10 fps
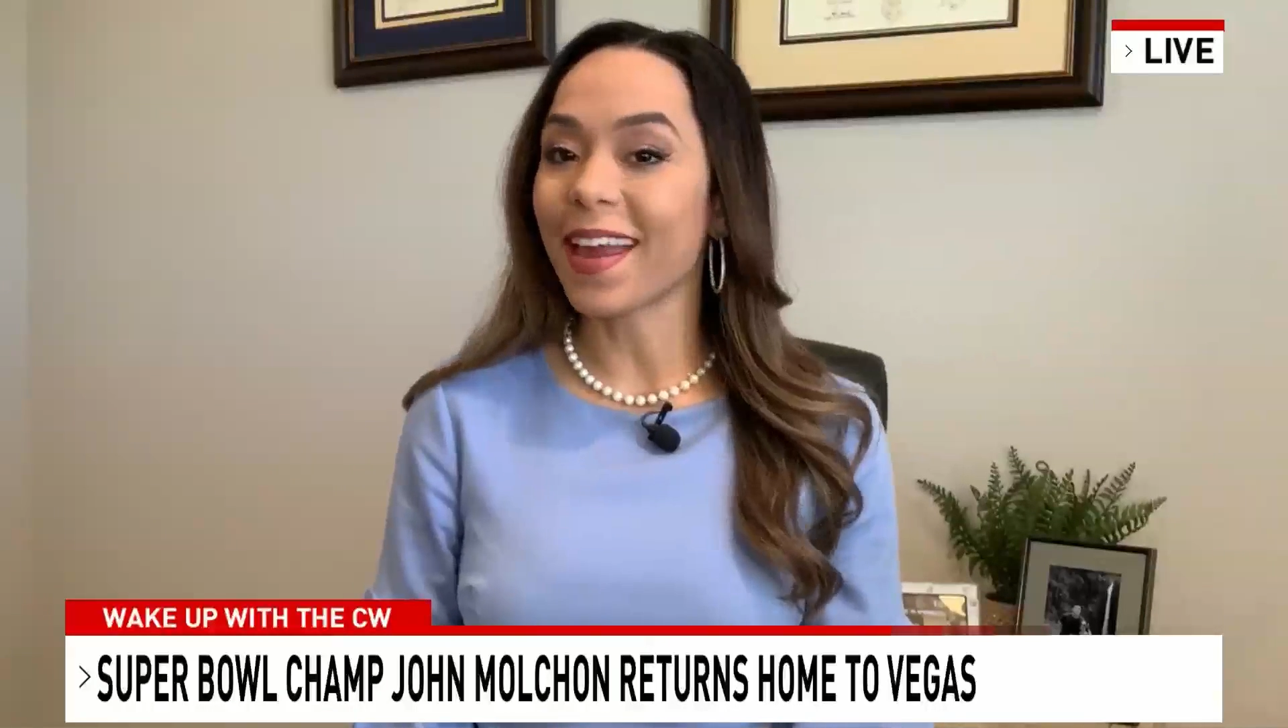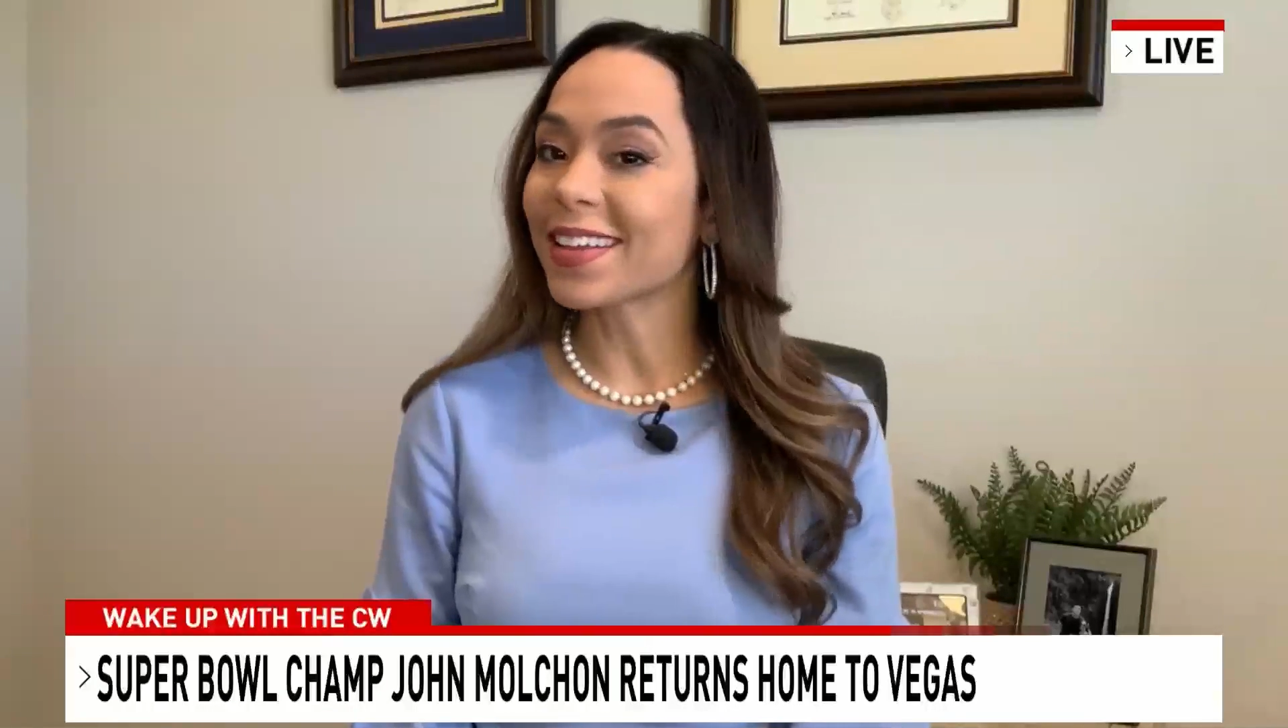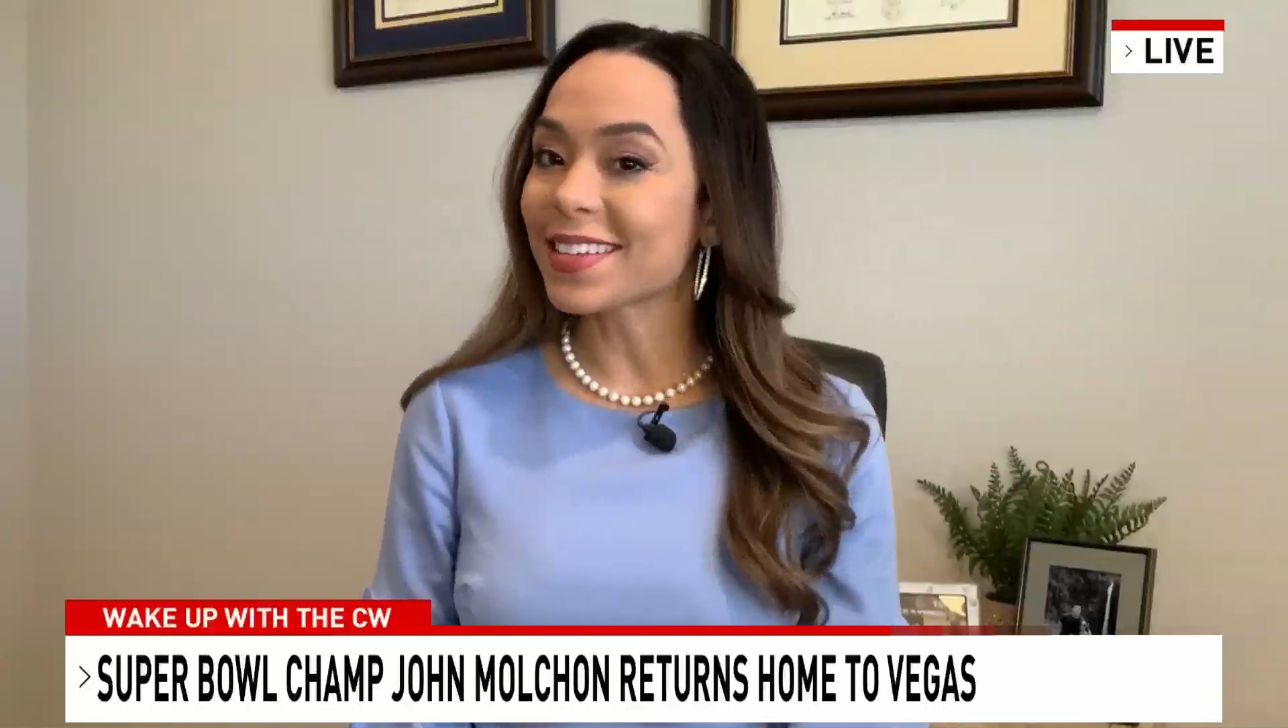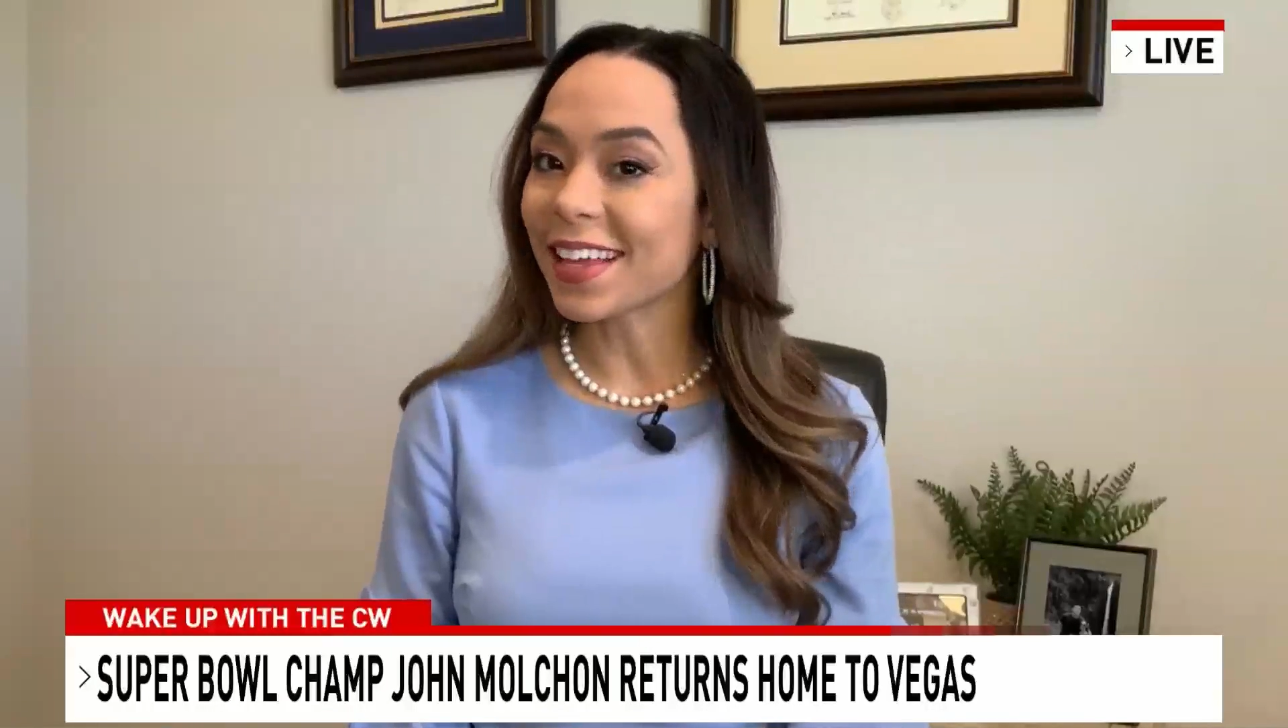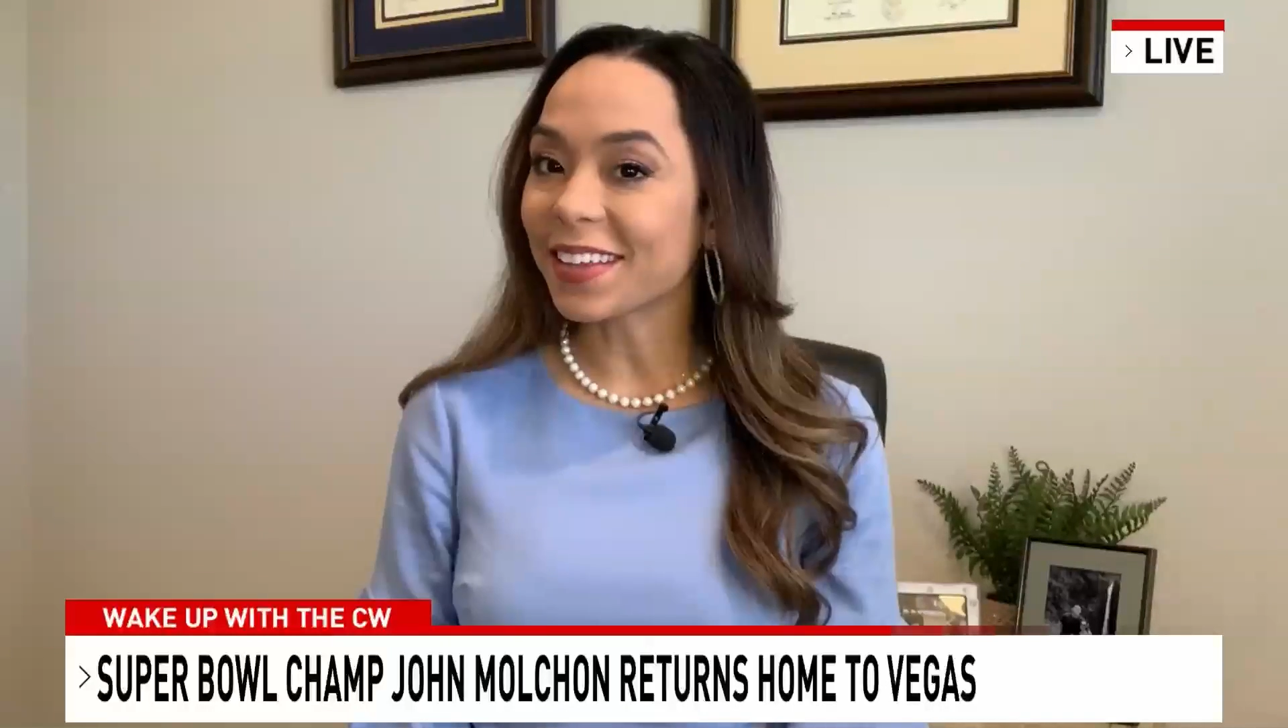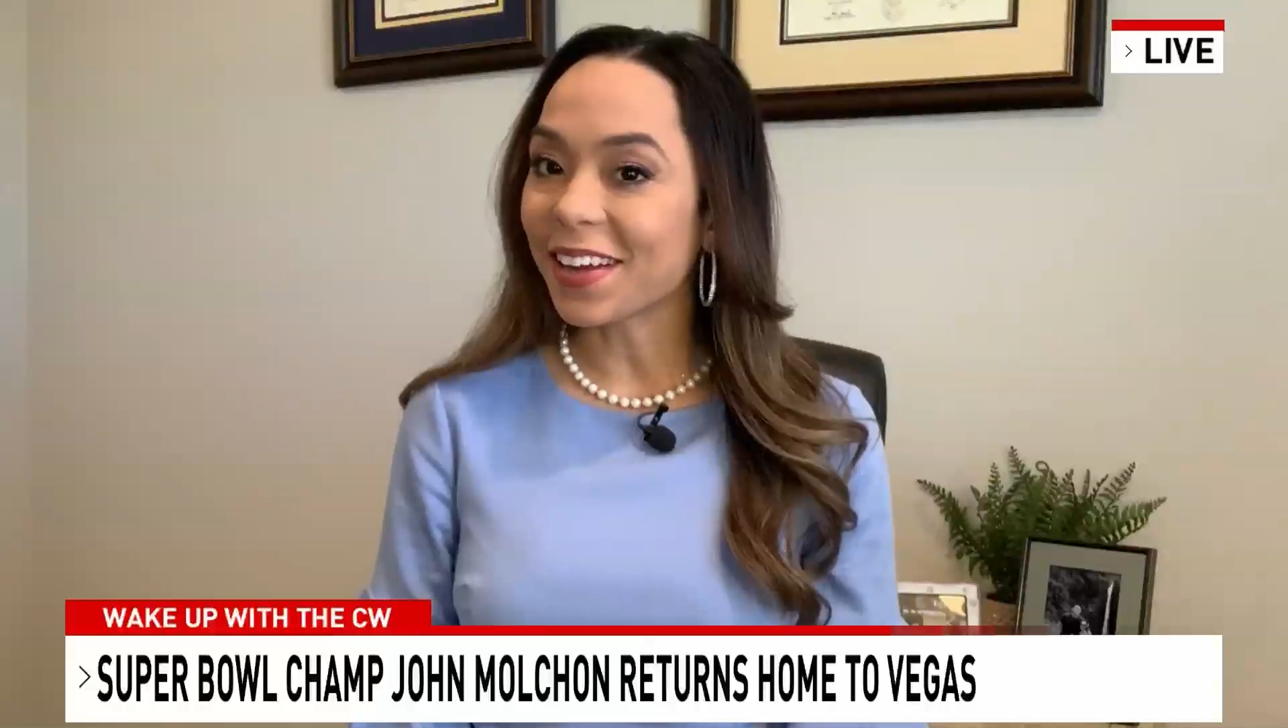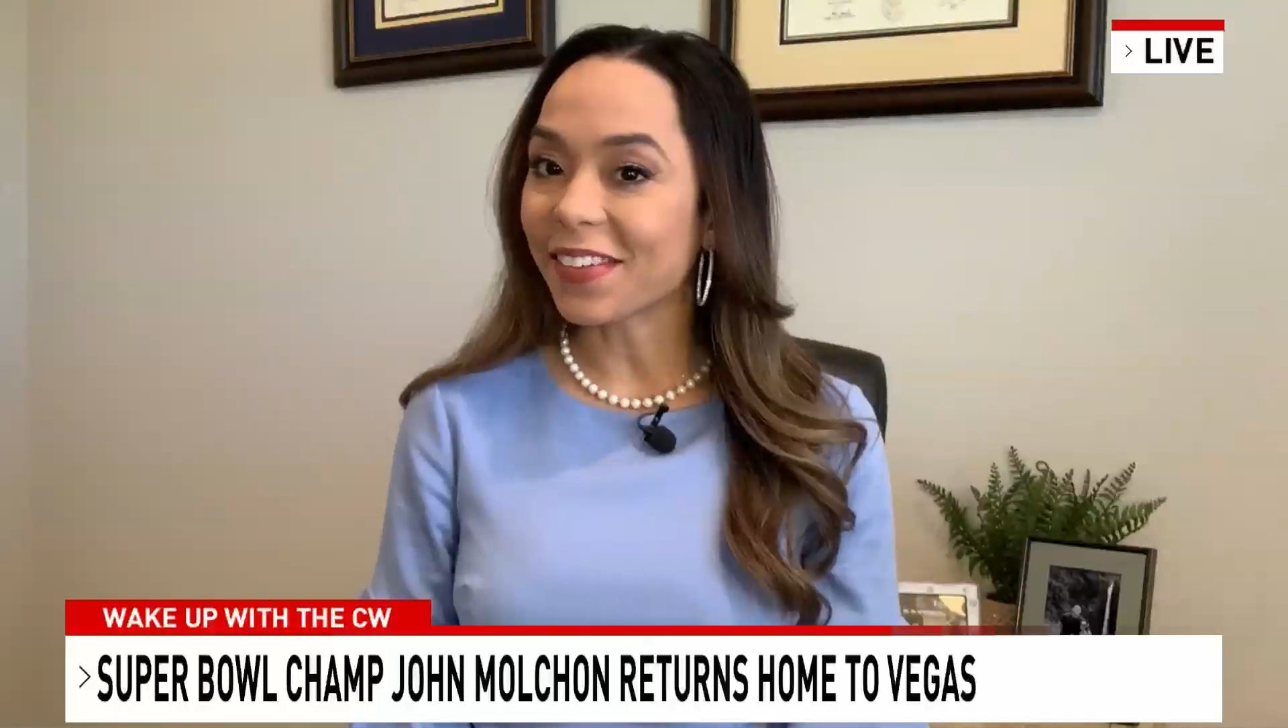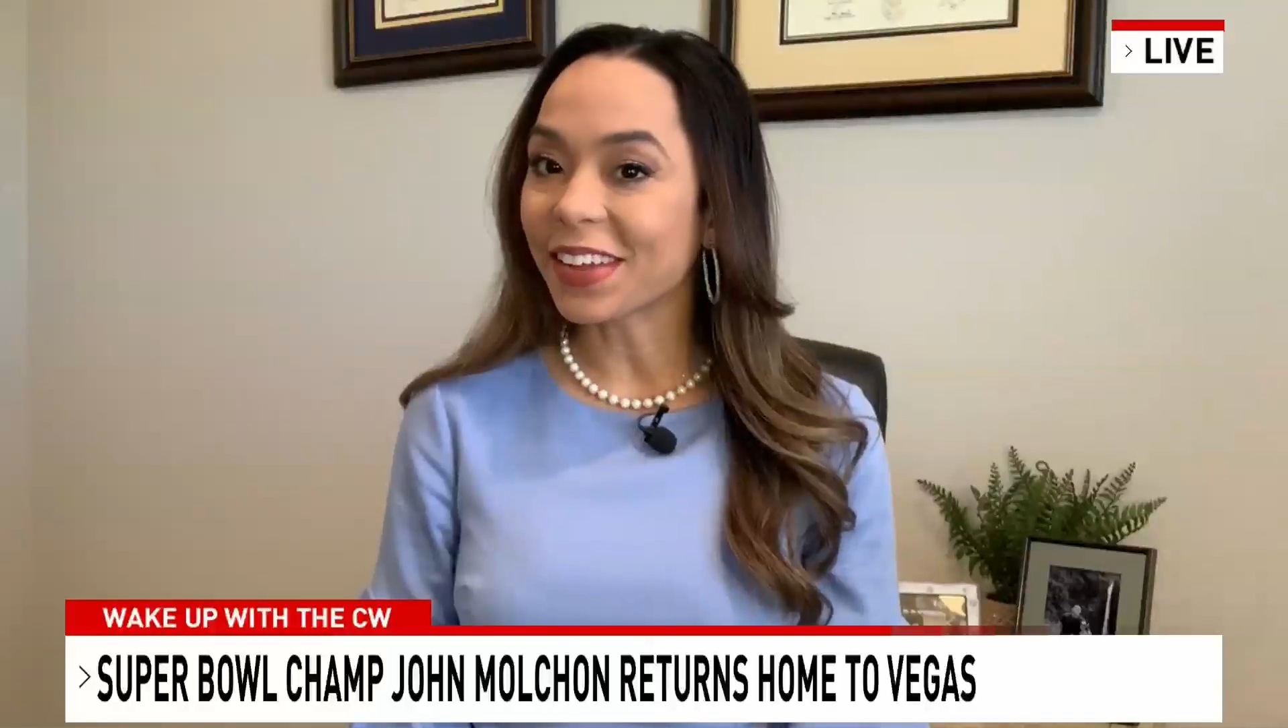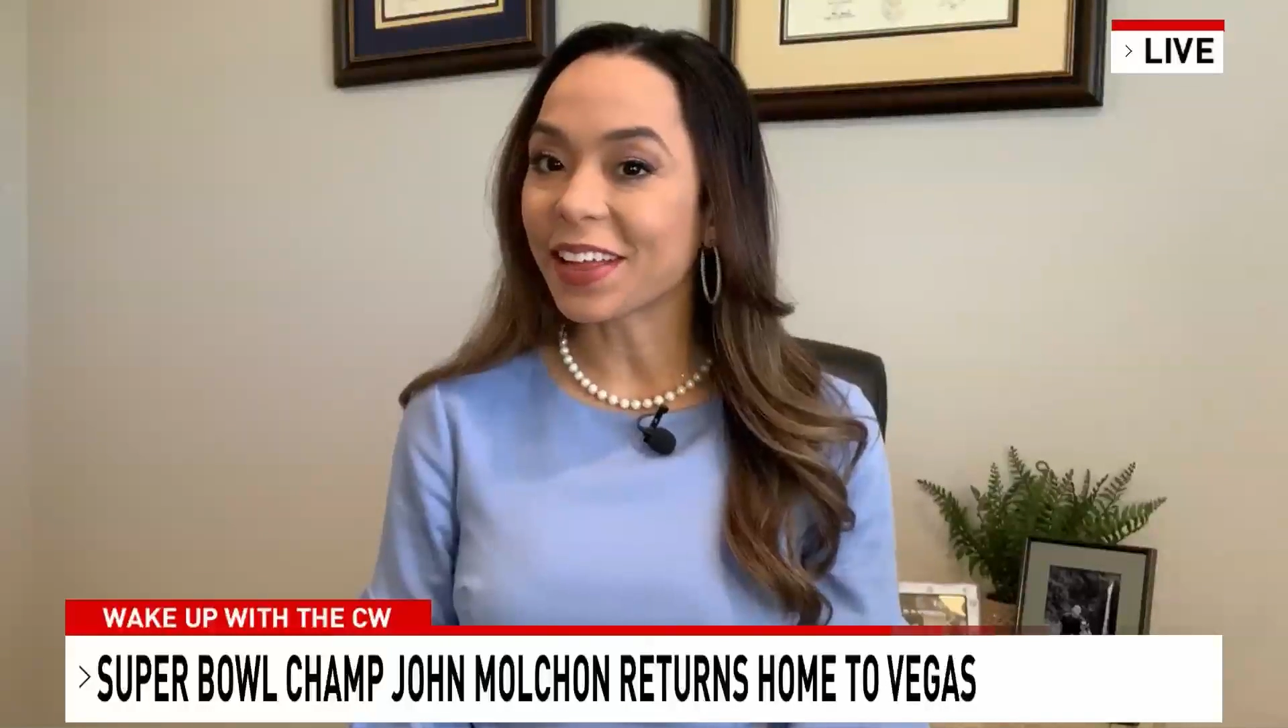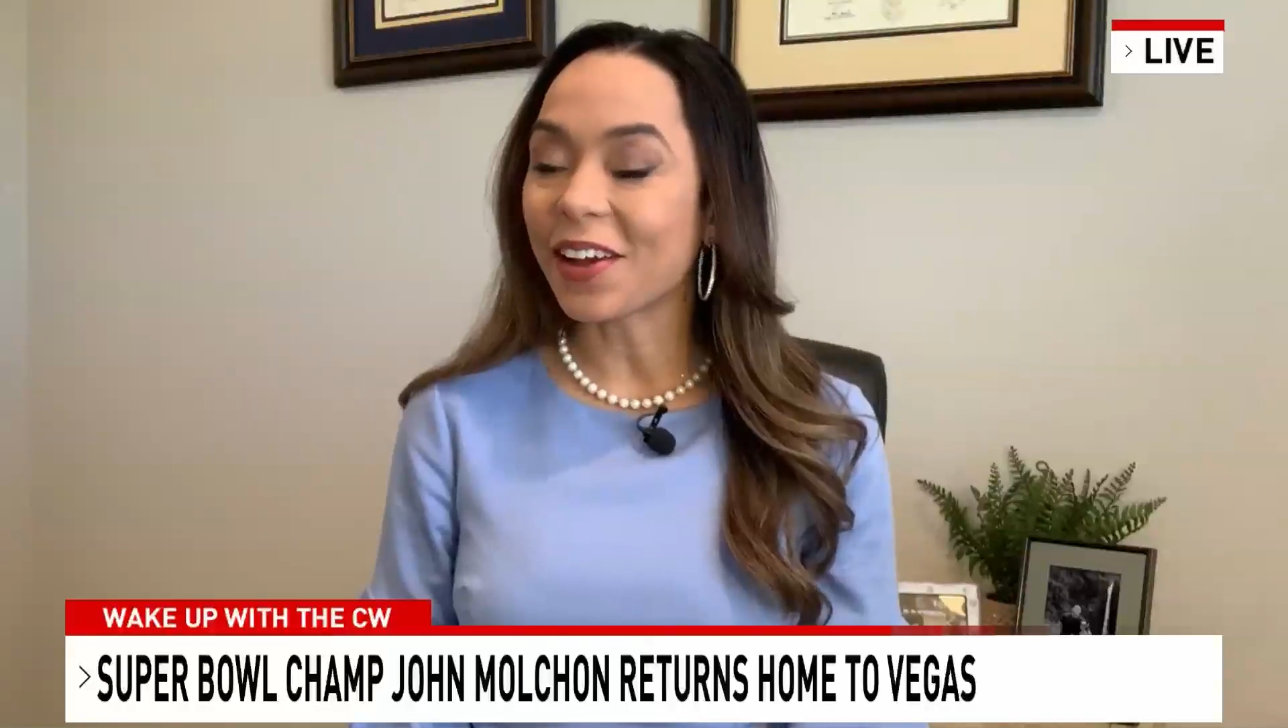as they
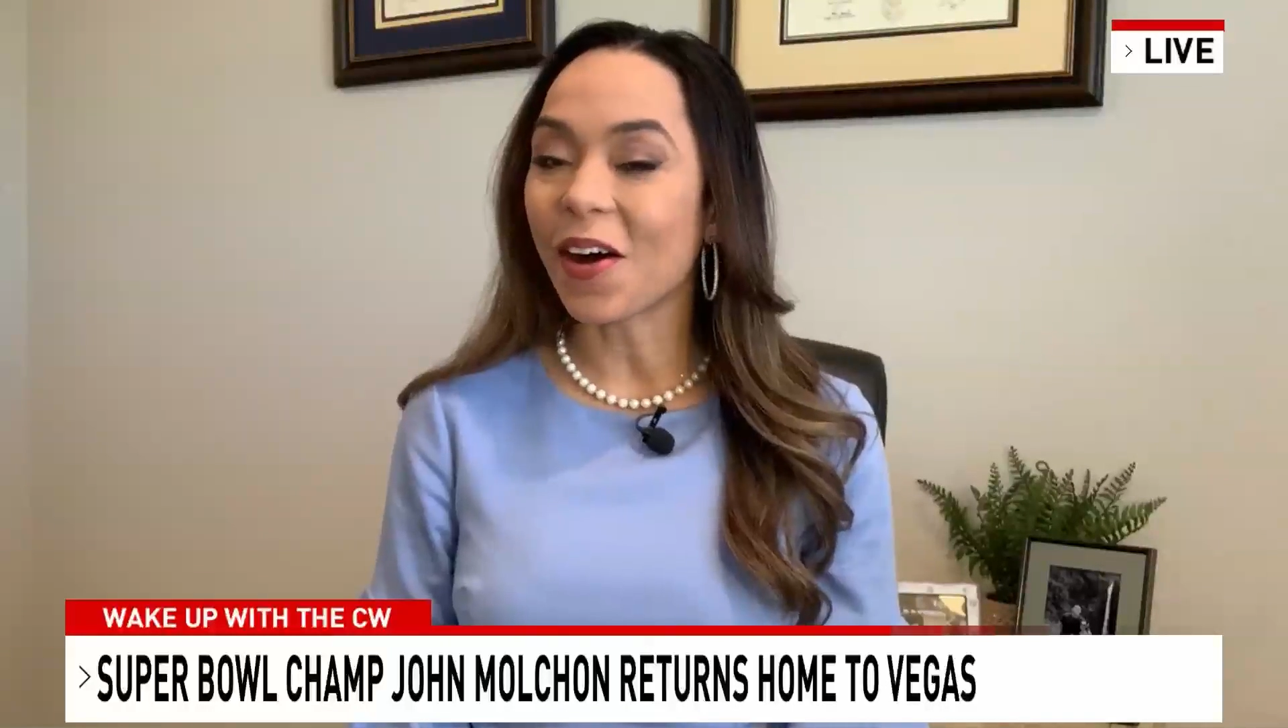lovingly